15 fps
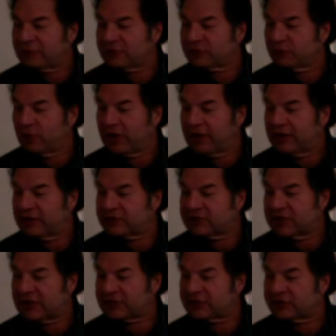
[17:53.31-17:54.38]
when it's
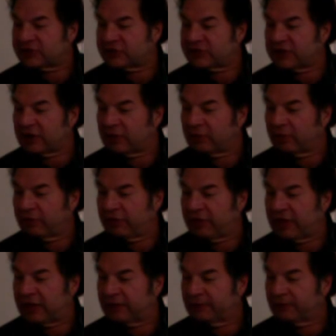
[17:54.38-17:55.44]
not such a terrible thing.